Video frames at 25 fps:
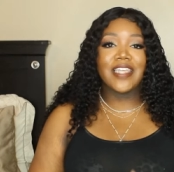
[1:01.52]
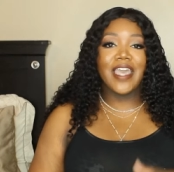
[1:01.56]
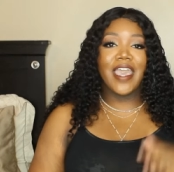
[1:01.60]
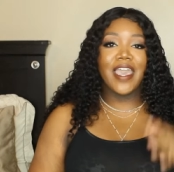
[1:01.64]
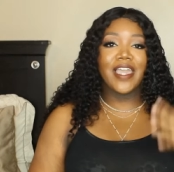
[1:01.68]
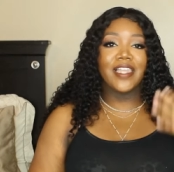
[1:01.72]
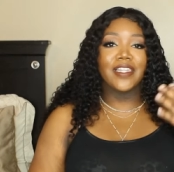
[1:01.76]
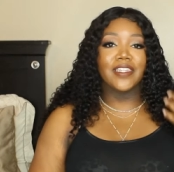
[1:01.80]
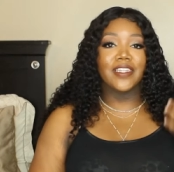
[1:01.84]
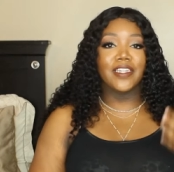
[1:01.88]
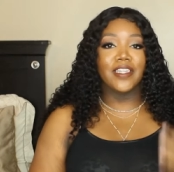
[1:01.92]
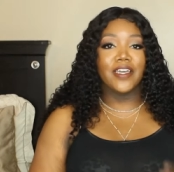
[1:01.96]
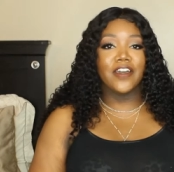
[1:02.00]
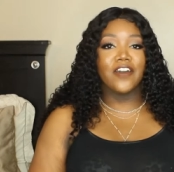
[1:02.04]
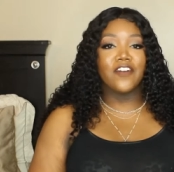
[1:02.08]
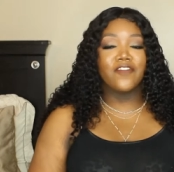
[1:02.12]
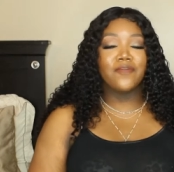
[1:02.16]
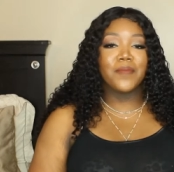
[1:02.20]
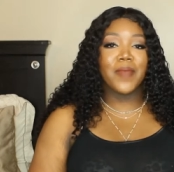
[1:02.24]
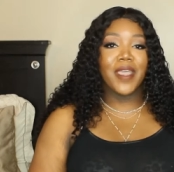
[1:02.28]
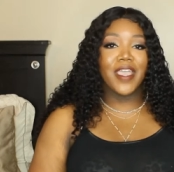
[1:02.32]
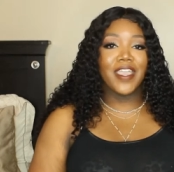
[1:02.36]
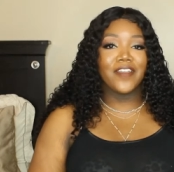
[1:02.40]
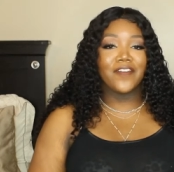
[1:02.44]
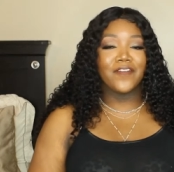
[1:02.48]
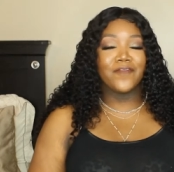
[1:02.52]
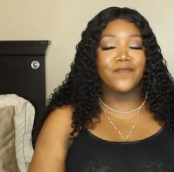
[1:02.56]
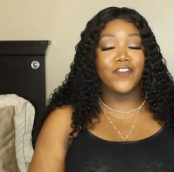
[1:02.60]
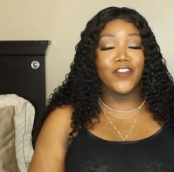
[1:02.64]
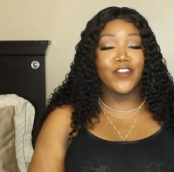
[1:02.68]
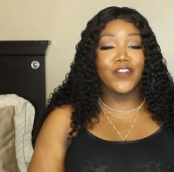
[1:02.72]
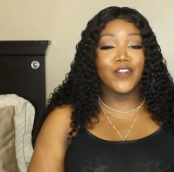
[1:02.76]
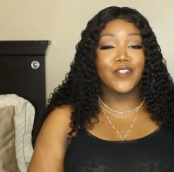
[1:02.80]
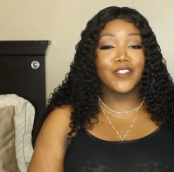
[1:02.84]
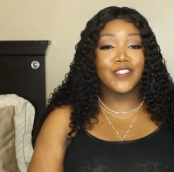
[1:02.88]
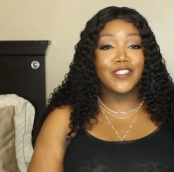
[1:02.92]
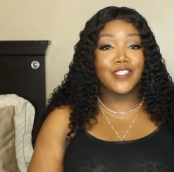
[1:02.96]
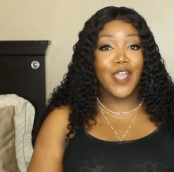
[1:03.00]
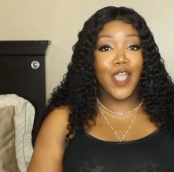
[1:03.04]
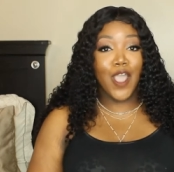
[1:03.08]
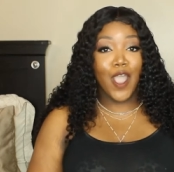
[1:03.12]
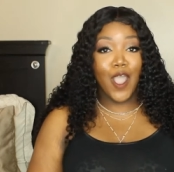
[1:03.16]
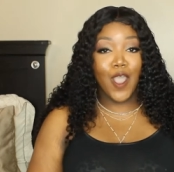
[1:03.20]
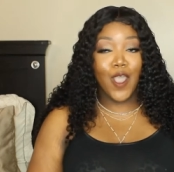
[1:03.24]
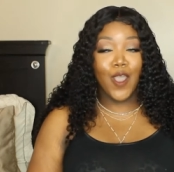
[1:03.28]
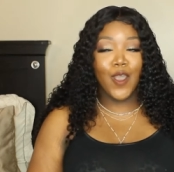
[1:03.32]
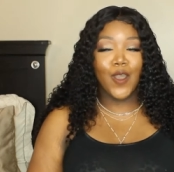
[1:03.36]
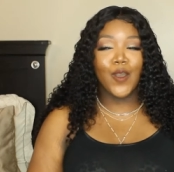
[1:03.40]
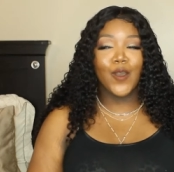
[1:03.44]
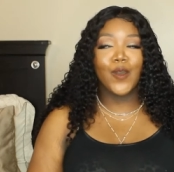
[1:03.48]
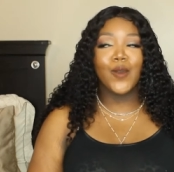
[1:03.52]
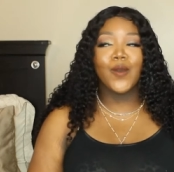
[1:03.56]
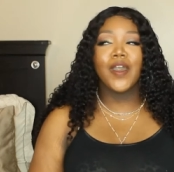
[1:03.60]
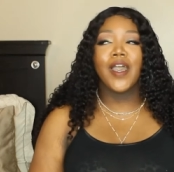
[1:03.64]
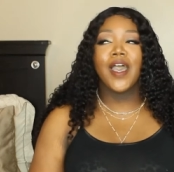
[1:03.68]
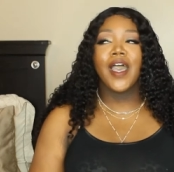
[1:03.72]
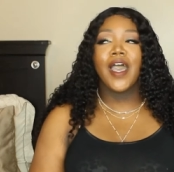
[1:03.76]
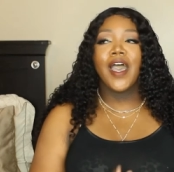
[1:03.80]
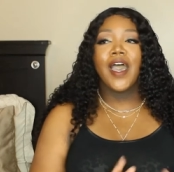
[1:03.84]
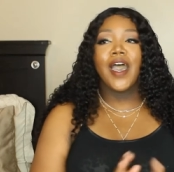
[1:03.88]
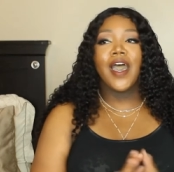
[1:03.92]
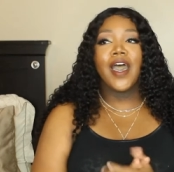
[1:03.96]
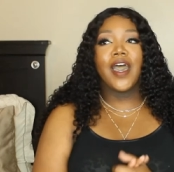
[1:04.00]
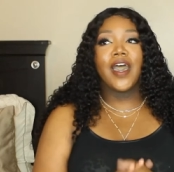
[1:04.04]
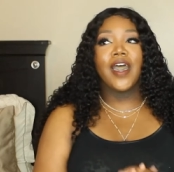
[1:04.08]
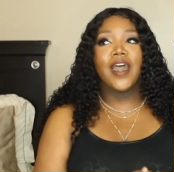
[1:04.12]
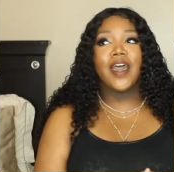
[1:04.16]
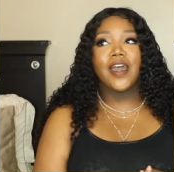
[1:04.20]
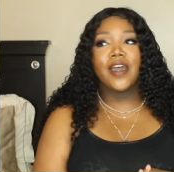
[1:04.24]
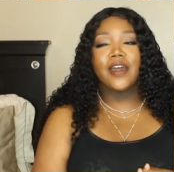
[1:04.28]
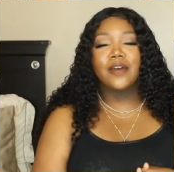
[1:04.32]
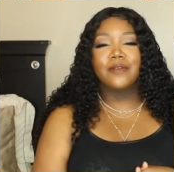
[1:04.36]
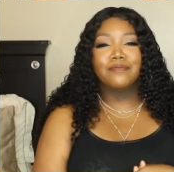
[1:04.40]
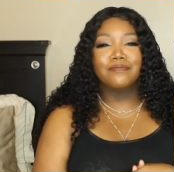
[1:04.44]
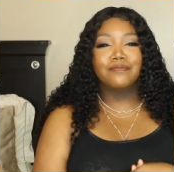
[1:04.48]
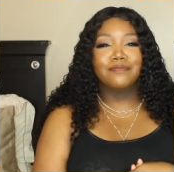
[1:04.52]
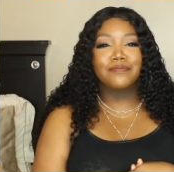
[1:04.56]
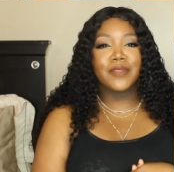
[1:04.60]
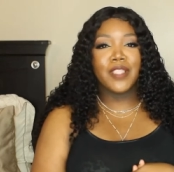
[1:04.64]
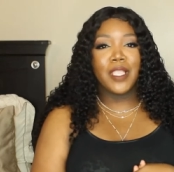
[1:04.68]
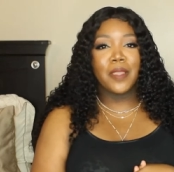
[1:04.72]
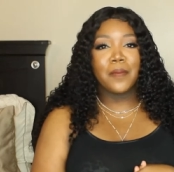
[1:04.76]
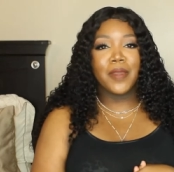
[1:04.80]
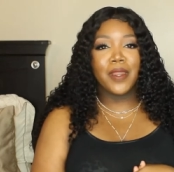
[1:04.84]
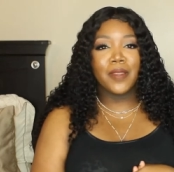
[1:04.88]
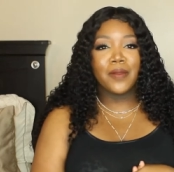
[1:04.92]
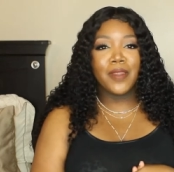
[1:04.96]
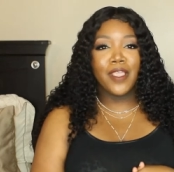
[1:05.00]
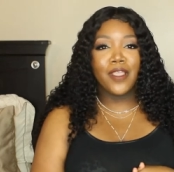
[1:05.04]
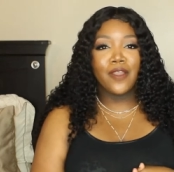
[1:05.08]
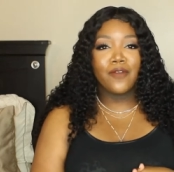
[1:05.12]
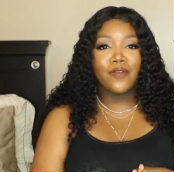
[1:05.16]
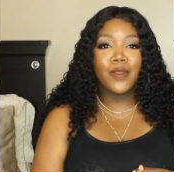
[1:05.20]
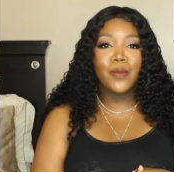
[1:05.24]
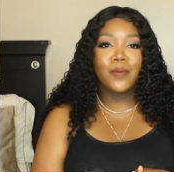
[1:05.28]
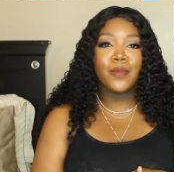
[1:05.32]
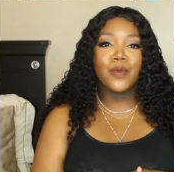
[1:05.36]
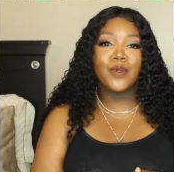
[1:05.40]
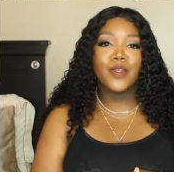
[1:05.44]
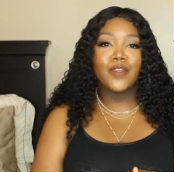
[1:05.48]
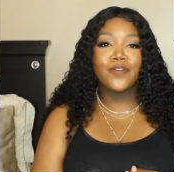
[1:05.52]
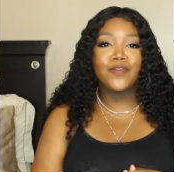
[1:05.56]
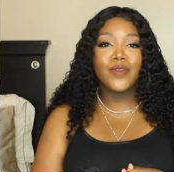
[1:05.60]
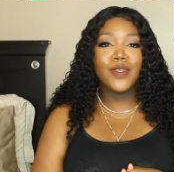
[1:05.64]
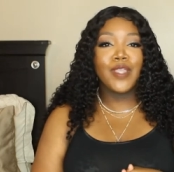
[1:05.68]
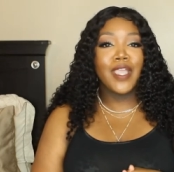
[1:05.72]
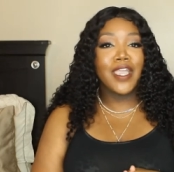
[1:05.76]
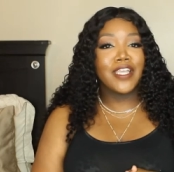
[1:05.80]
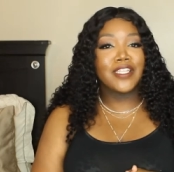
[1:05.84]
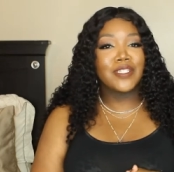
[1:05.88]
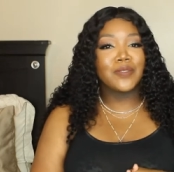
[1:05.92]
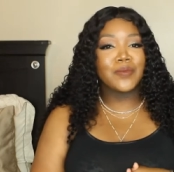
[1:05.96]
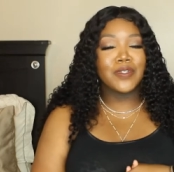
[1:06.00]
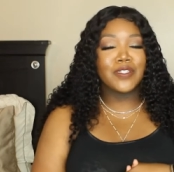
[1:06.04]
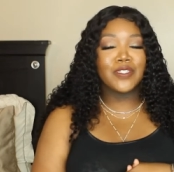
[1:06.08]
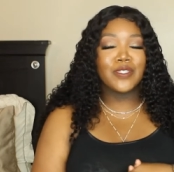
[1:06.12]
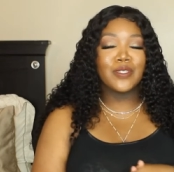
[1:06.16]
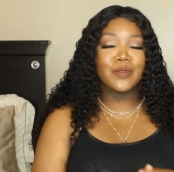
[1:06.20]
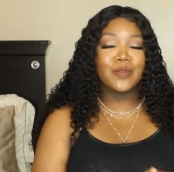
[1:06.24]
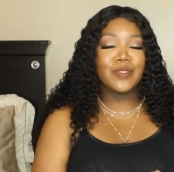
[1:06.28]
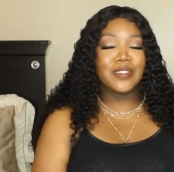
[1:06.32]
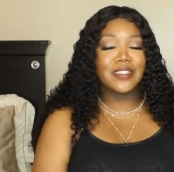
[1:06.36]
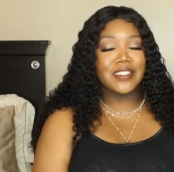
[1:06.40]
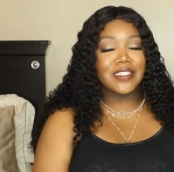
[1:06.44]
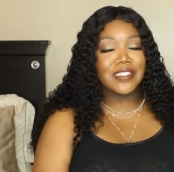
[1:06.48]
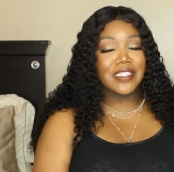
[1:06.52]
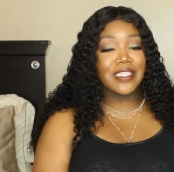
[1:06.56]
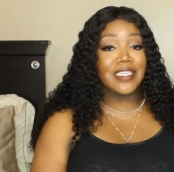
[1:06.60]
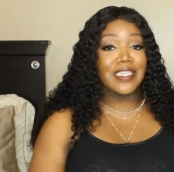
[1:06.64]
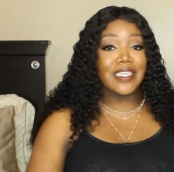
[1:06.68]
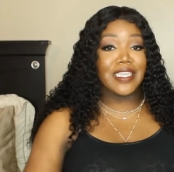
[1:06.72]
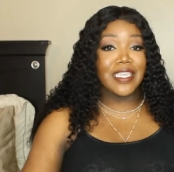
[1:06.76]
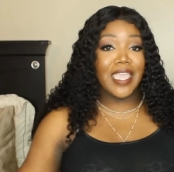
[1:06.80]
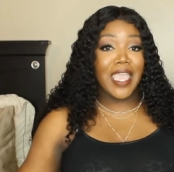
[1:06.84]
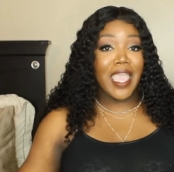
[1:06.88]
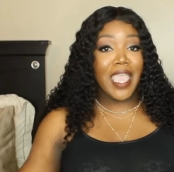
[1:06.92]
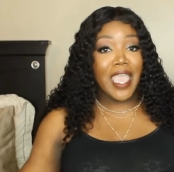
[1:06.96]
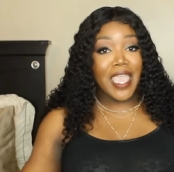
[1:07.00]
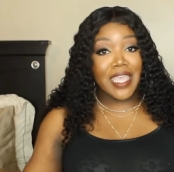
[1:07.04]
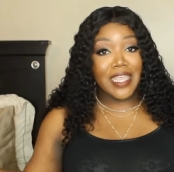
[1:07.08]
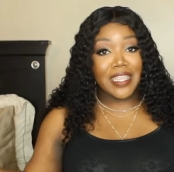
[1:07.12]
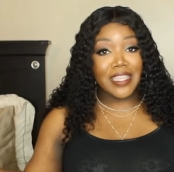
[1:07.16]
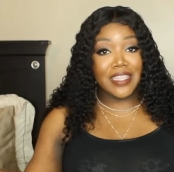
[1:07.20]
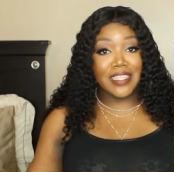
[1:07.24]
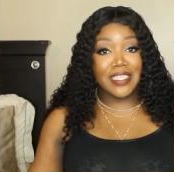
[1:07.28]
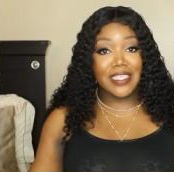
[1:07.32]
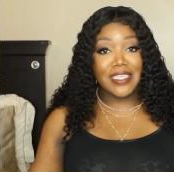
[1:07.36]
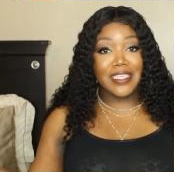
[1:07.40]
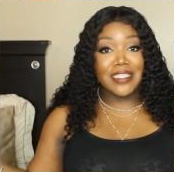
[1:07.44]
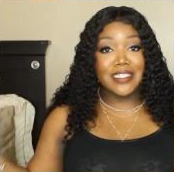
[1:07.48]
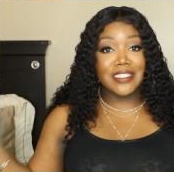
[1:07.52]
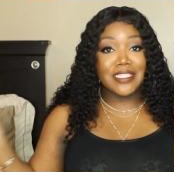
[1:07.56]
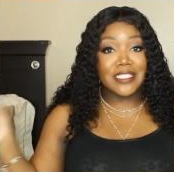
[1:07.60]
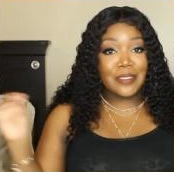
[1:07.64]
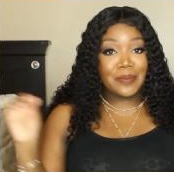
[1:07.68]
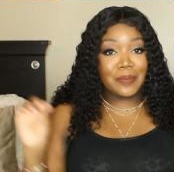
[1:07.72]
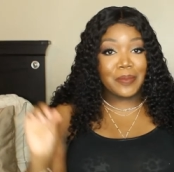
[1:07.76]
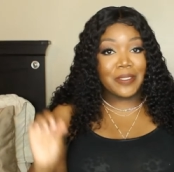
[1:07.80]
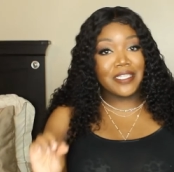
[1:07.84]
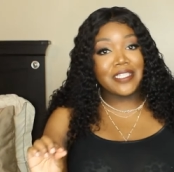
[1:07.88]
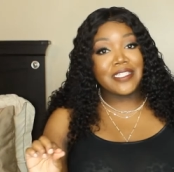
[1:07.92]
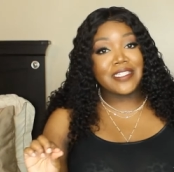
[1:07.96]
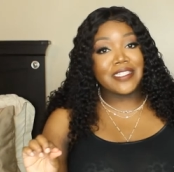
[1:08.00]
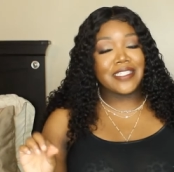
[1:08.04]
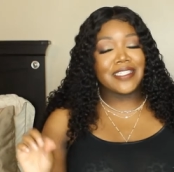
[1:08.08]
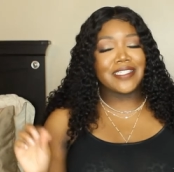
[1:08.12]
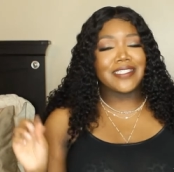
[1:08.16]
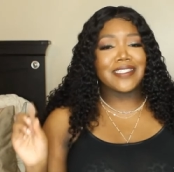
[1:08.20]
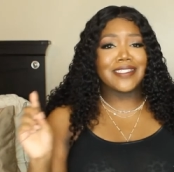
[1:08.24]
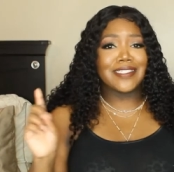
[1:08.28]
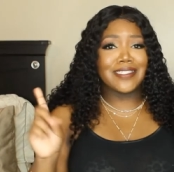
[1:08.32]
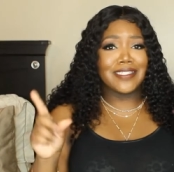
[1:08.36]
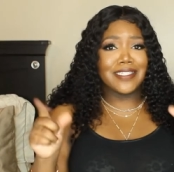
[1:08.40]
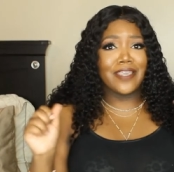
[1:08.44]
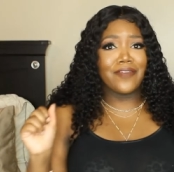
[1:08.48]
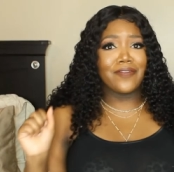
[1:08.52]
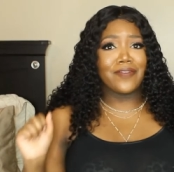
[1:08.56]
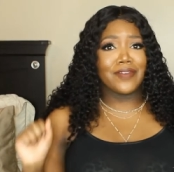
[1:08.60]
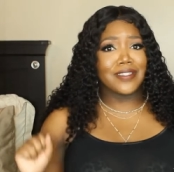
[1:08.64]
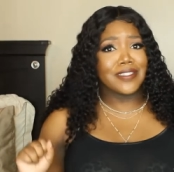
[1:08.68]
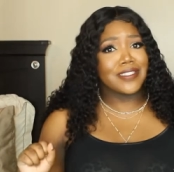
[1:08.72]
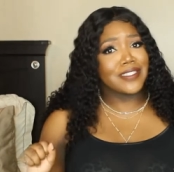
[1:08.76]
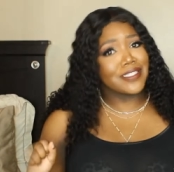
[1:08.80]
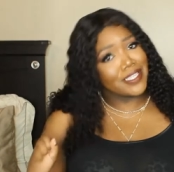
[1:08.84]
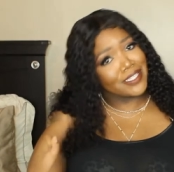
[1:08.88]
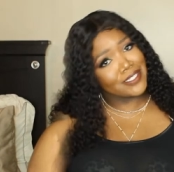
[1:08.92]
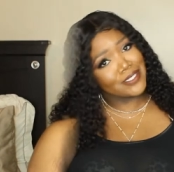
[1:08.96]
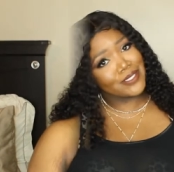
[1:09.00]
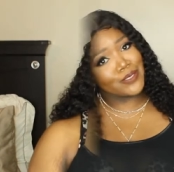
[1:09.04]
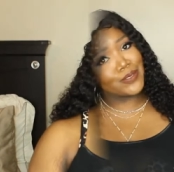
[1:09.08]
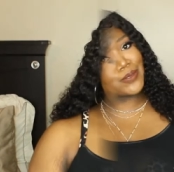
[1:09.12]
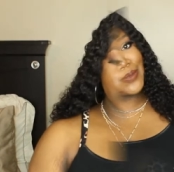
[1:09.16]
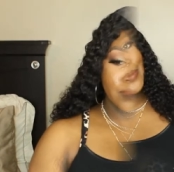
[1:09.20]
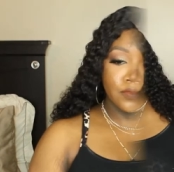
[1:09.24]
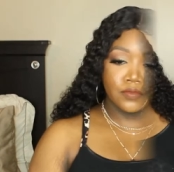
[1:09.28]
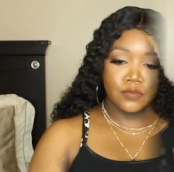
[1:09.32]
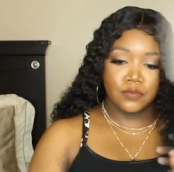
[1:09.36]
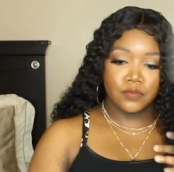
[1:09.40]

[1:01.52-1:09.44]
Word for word: I love my first haul, but I'm not gonna ramble. If you guys want to see these pieces, definitely stay tuned.